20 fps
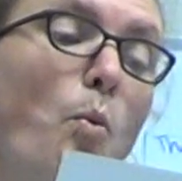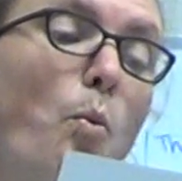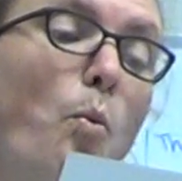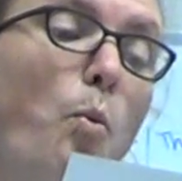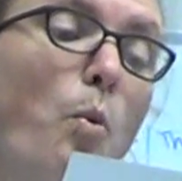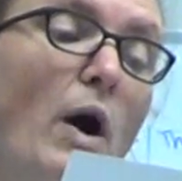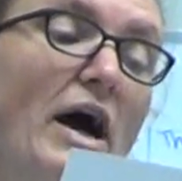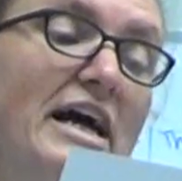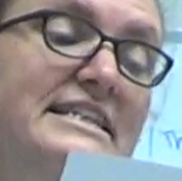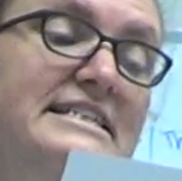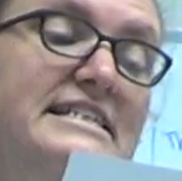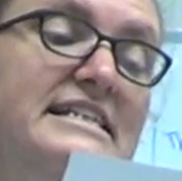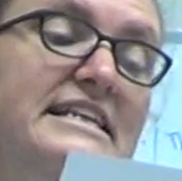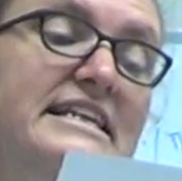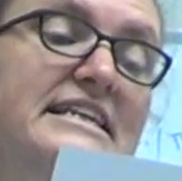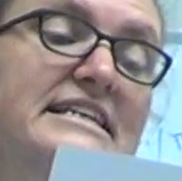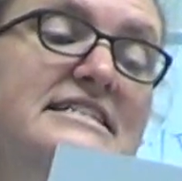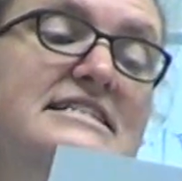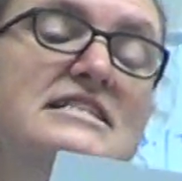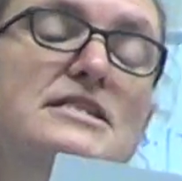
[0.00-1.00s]
What
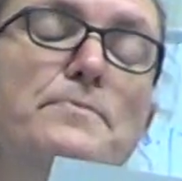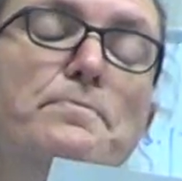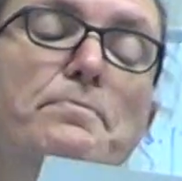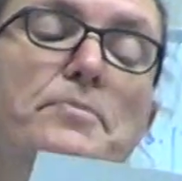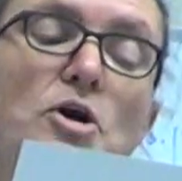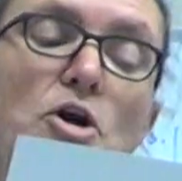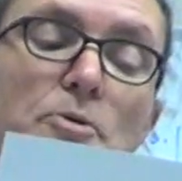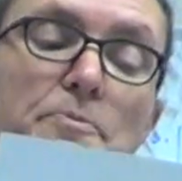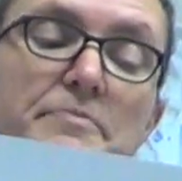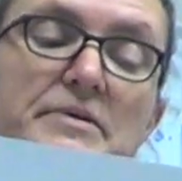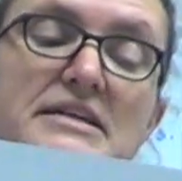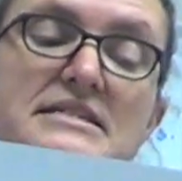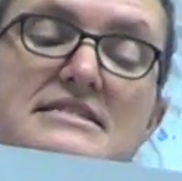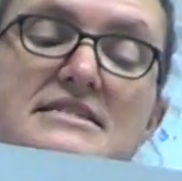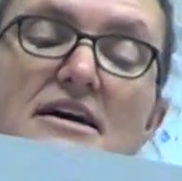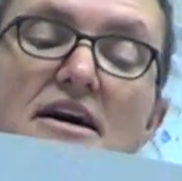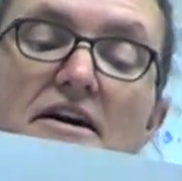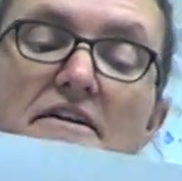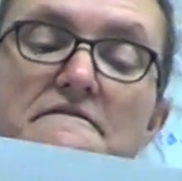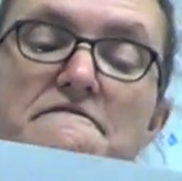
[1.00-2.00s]
is the purpose
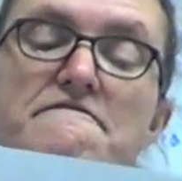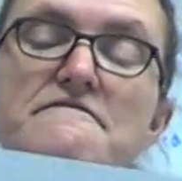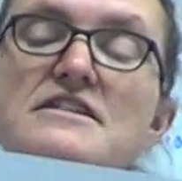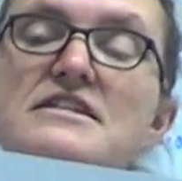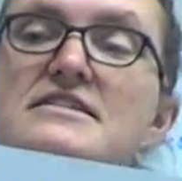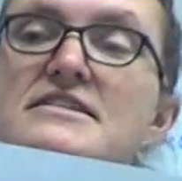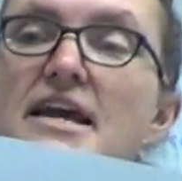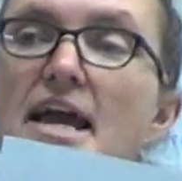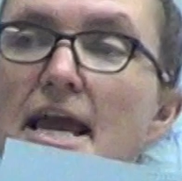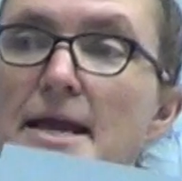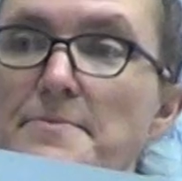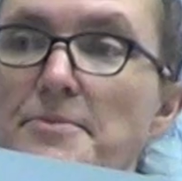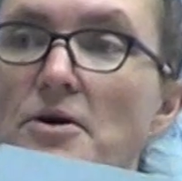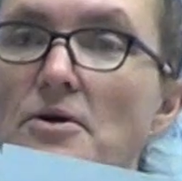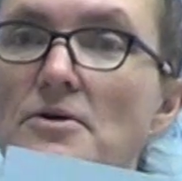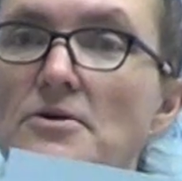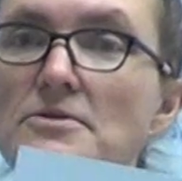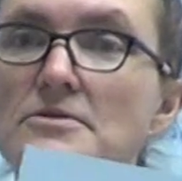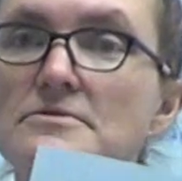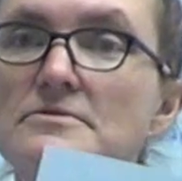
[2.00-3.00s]
of the
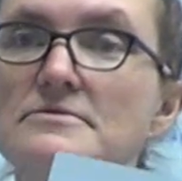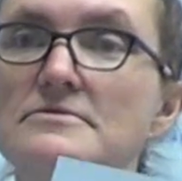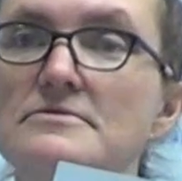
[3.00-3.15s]
table?